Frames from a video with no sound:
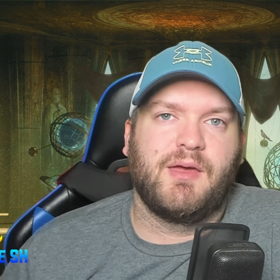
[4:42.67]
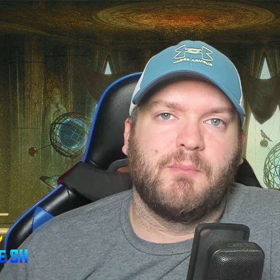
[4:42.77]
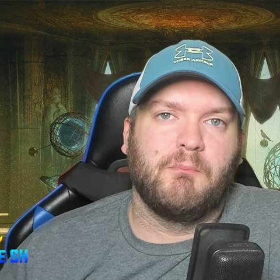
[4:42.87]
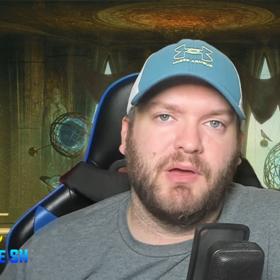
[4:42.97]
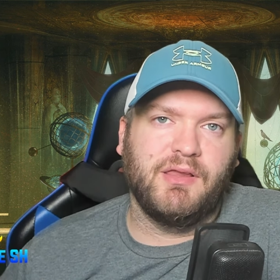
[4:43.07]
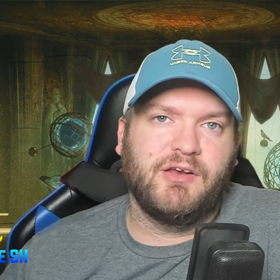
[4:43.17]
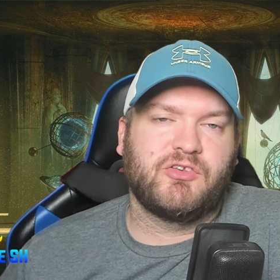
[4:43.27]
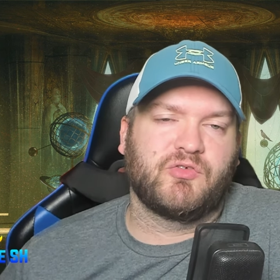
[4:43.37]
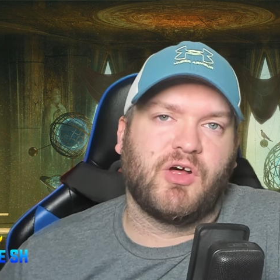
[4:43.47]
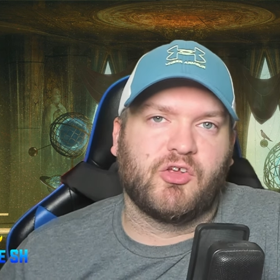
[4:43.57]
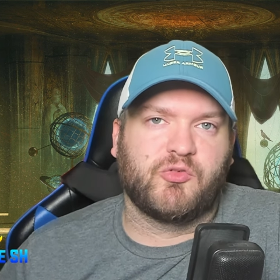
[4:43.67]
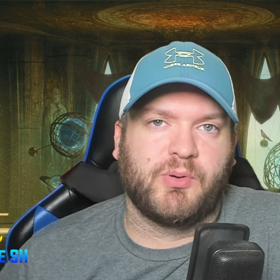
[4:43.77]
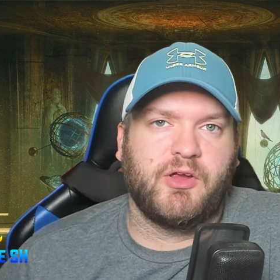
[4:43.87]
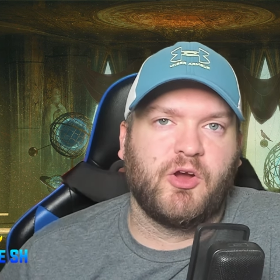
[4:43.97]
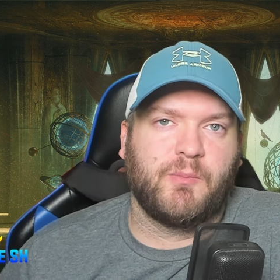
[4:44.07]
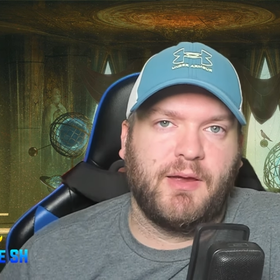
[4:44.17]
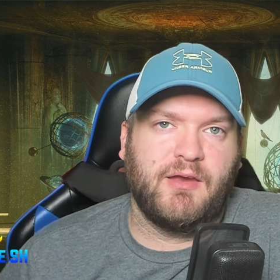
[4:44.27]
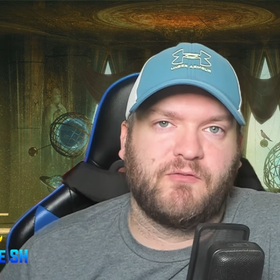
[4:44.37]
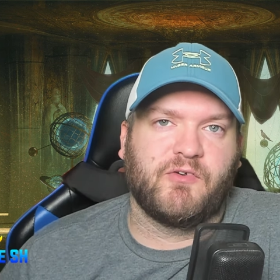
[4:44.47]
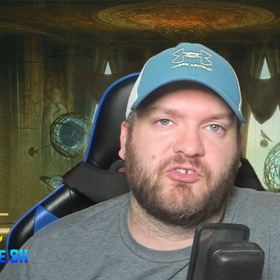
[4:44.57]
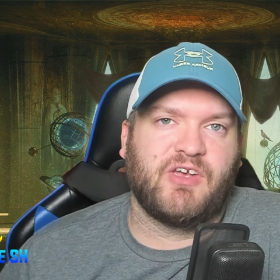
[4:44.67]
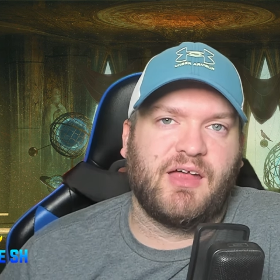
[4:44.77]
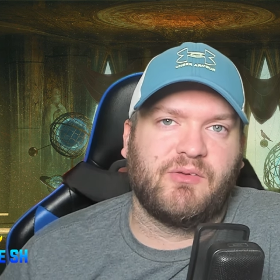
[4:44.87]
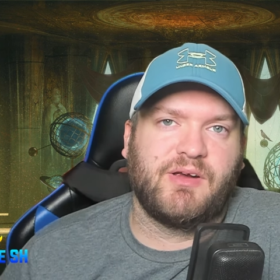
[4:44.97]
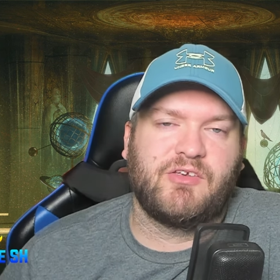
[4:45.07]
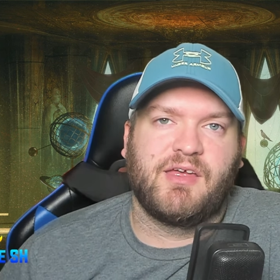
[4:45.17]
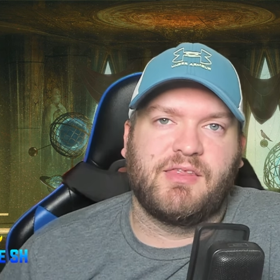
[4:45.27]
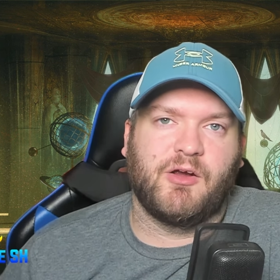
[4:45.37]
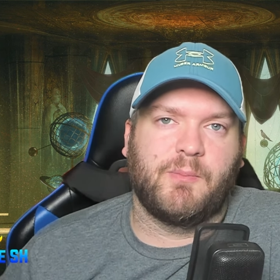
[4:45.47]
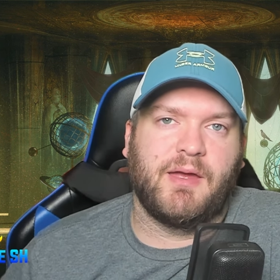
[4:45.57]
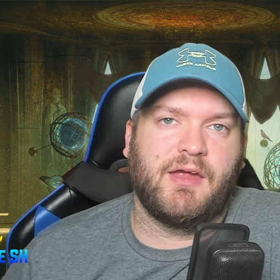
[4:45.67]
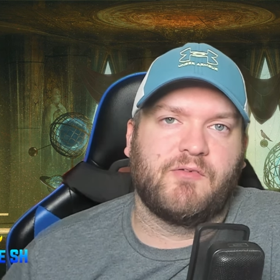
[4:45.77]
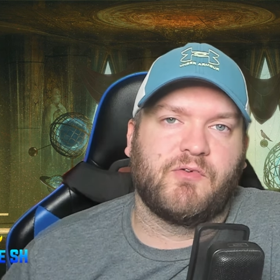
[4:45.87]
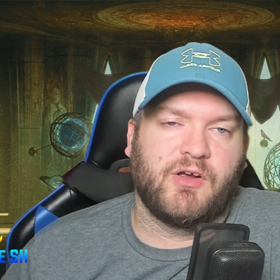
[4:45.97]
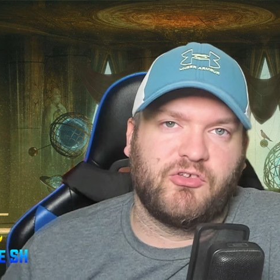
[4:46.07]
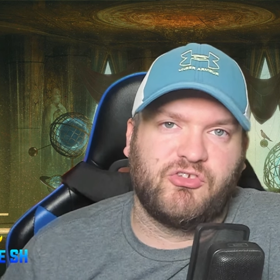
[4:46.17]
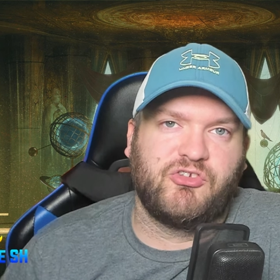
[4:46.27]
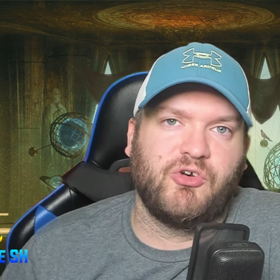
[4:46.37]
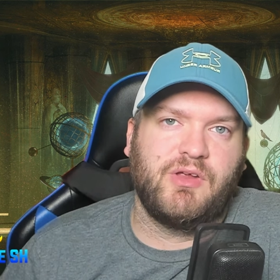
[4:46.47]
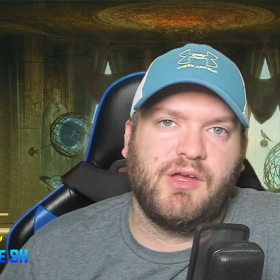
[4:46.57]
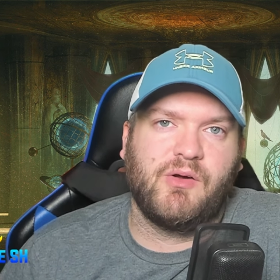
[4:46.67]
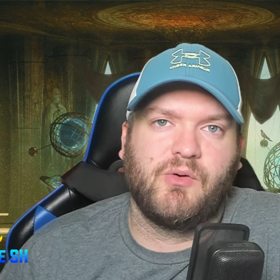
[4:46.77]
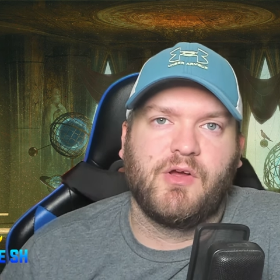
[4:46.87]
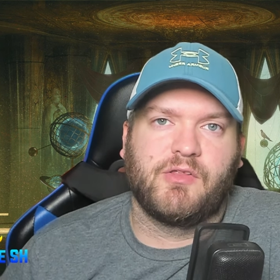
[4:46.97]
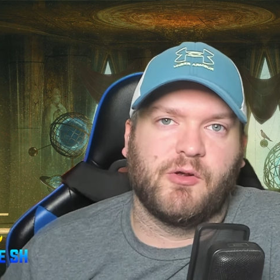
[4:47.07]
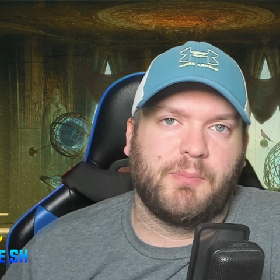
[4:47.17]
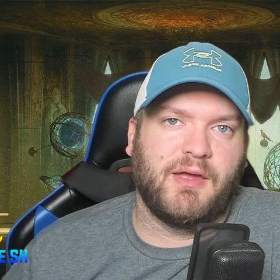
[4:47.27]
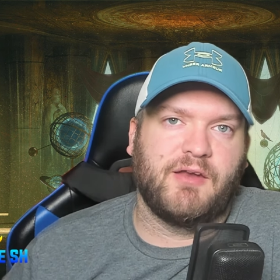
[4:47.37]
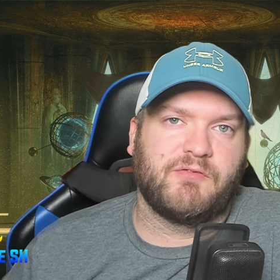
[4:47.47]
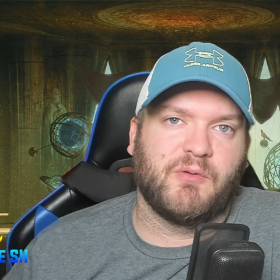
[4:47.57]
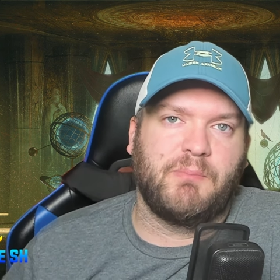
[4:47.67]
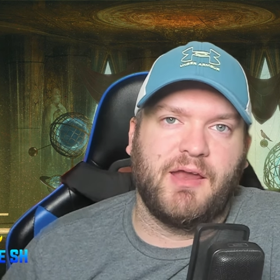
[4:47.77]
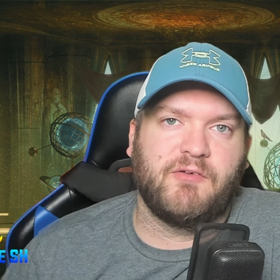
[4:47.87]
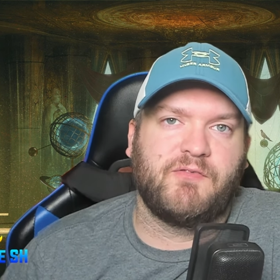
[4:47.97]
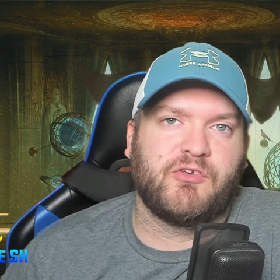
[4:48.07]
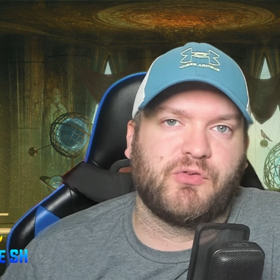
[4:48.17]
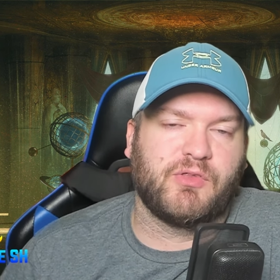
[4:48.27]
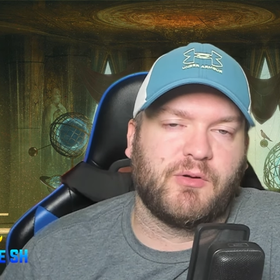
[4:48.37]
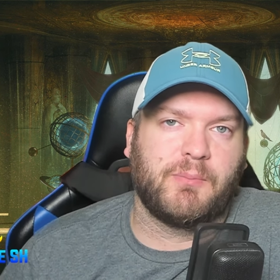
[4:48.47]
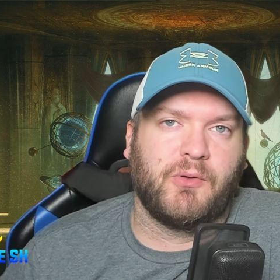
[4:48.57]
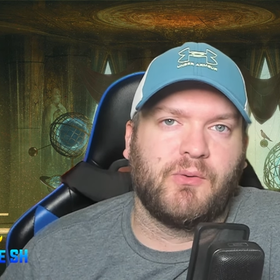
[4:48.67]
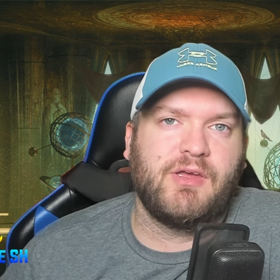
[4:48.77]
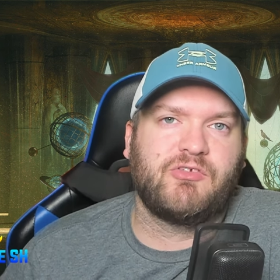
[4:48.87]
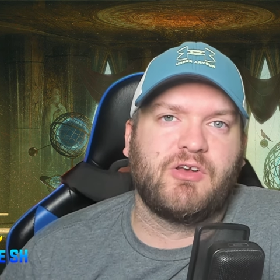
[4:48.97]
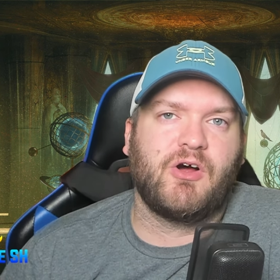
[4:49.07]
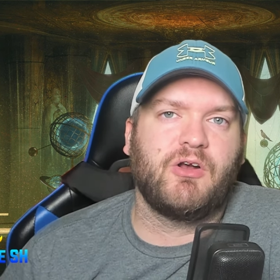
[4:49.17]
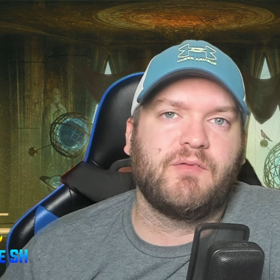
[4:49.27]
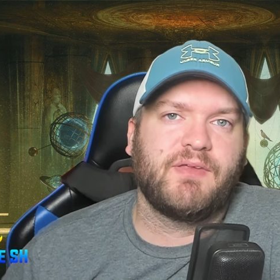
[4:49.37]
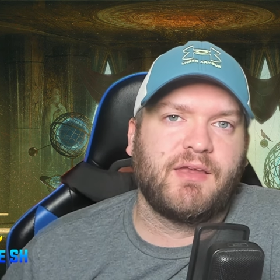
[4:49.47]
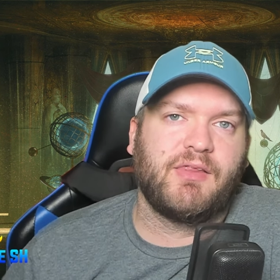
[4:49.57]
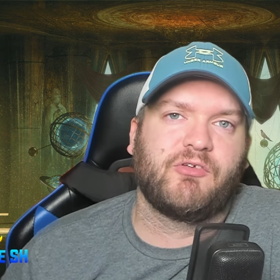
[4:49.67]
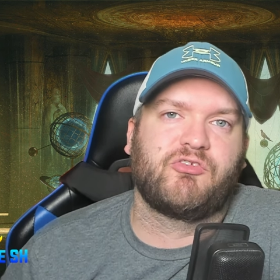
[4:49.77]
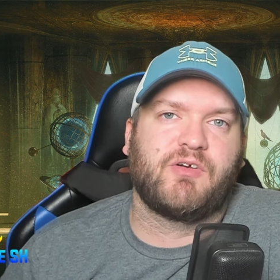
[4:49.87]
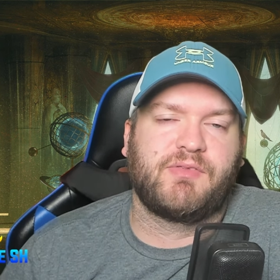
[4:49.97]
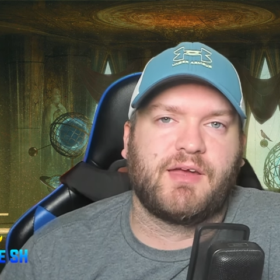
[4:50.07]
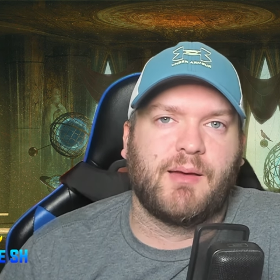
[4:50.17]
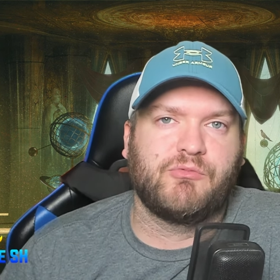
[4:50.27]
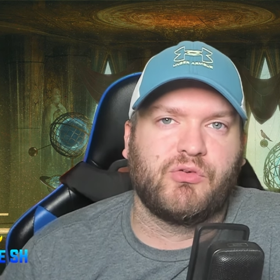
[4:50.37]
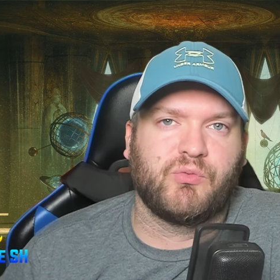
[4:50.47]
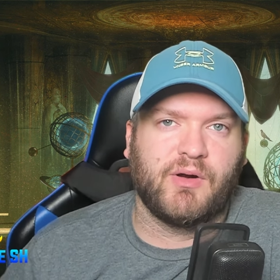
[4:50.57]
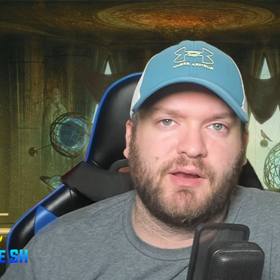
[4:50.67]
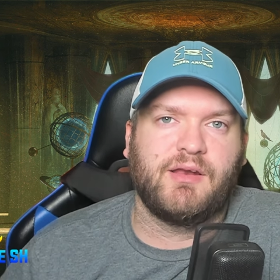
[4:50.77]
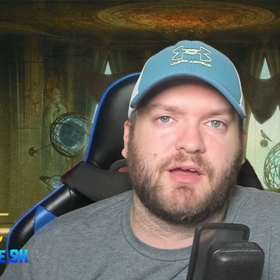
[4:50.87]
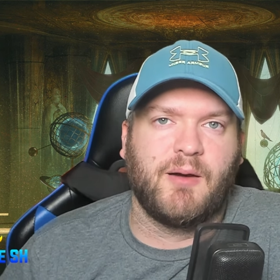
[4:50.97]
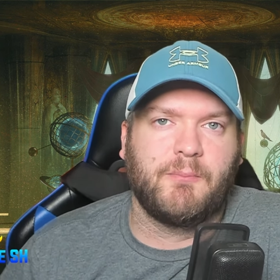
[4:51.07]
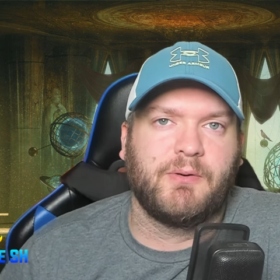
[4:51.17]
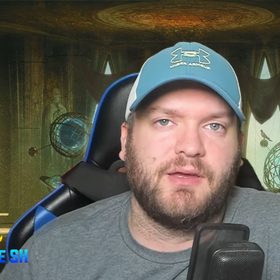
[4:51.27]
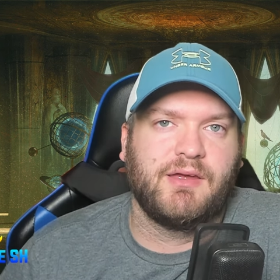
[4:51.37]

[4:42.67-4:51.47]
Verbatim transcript: millions of dollars per year paying for salaries, they are paying for a studio, they're paying for benefits for their employees, and all of that other stuff that comes with running a company.